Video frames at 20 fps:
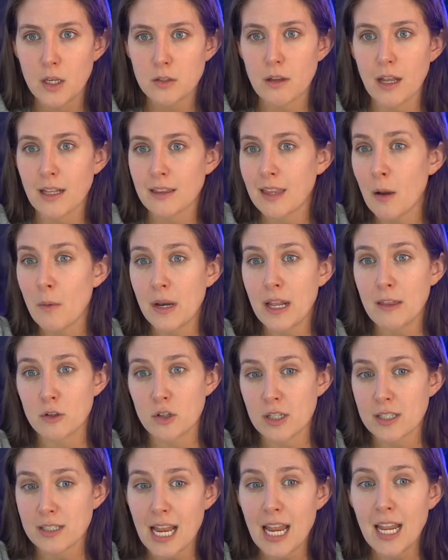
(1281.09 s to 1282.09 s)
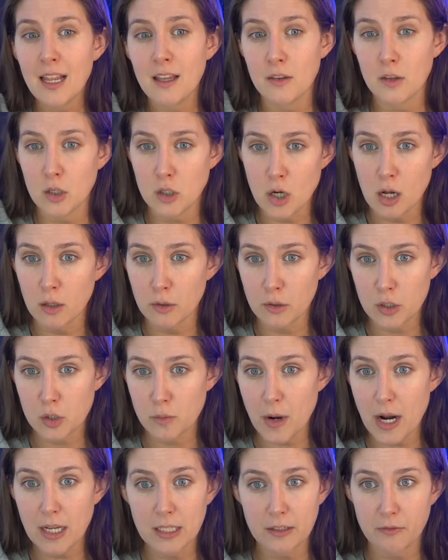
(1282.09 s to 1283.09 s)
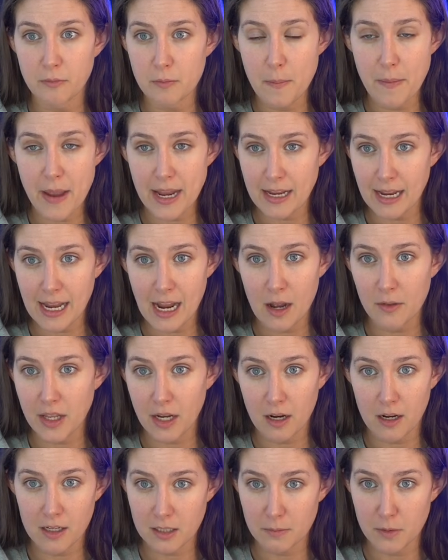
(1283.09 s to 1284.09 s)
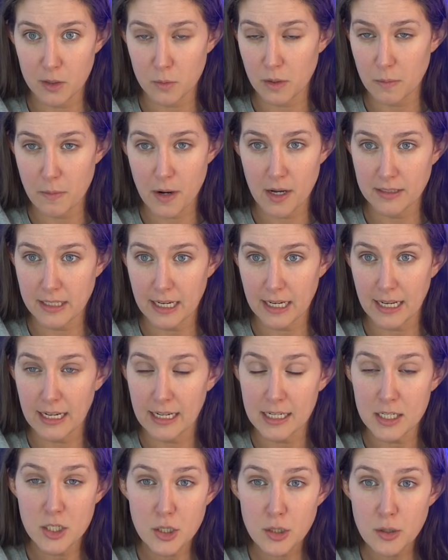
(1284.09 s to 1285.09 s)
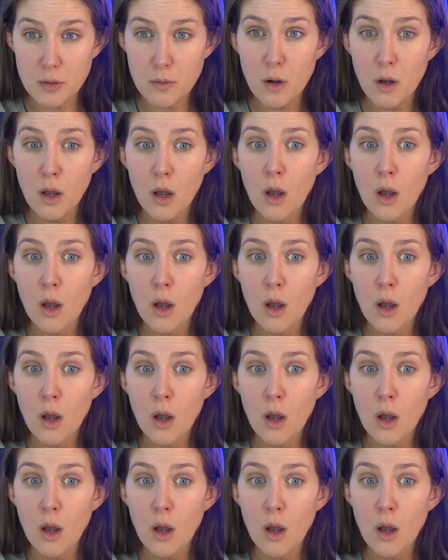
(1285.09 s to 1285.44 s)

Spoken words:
So like they would either just take the dollars directly from the bank account that customers were depositing it into,